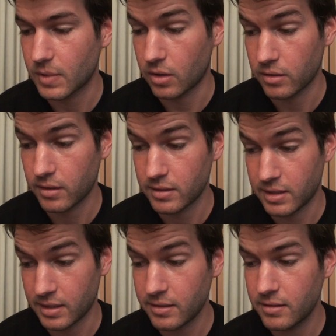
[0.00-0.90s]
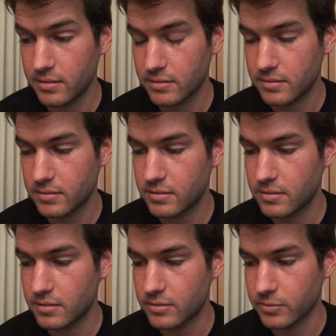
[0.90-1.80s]
Are they dead?
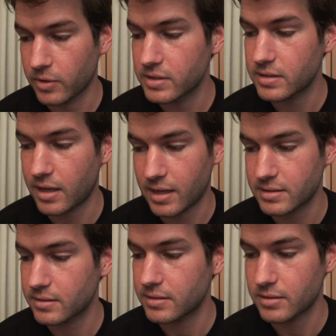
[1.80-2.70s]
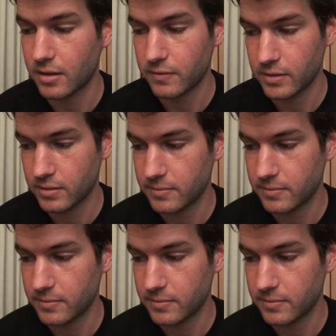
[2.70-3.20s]
Royce asked softly.